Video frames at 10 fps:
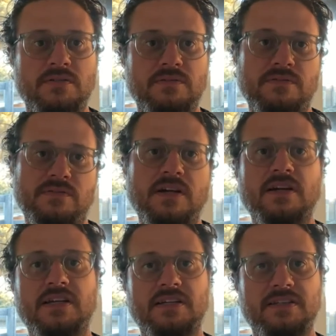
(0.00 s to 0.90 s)

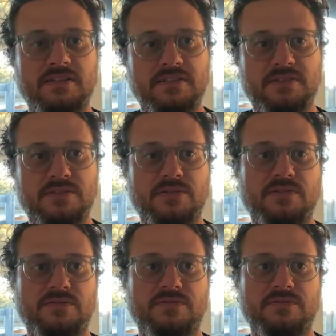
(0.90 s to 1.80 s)
very sort
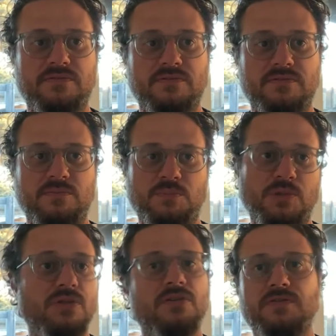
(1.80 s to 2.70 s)
of
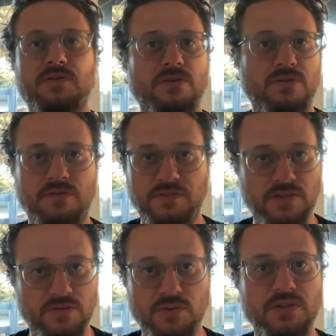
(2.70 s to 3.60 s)
beautiful
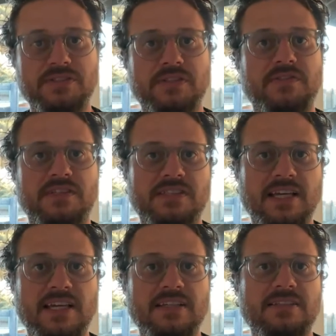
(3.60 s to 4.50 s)
visuals of the
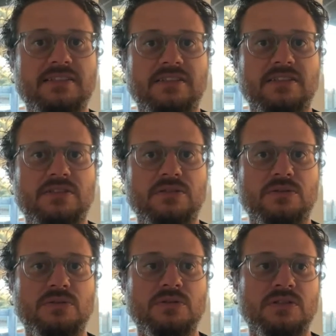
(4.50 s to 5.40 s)
state
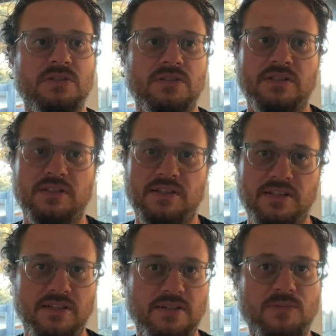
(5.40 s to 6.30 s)
to
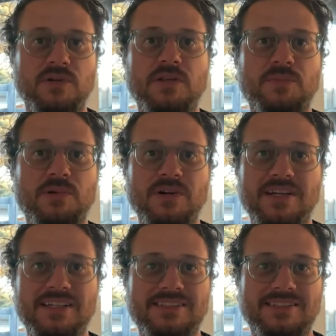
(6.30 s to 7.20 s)
the more
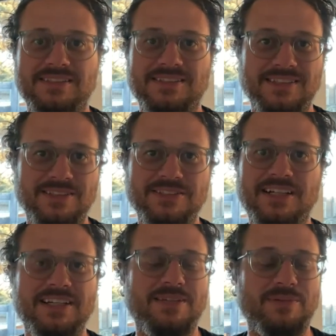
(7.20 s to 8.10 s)
laborious legal
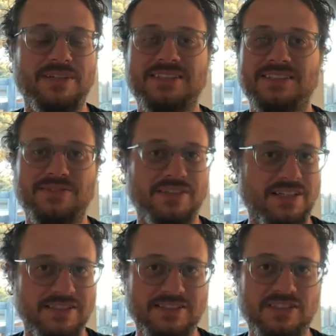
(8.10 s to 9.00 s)
documents of a
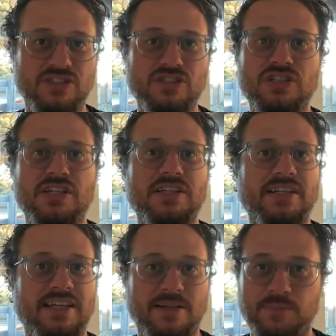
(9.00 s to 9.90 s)
constitution
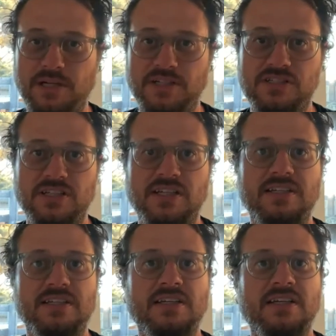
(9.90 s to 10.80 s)
and a
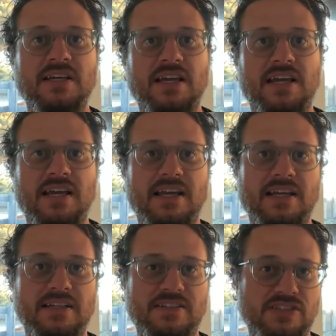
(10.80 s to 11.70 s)
budget
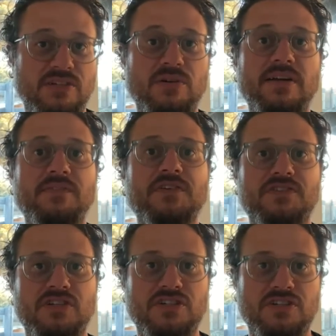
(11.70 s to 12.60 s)
and a general
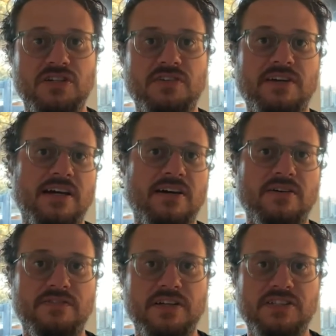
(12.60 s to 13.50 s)
infrastructure of how a
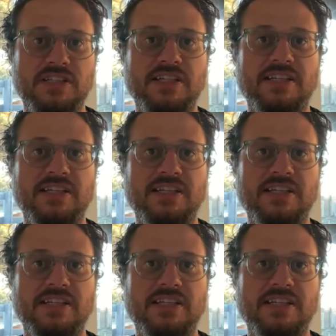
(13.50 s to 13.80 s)
functioning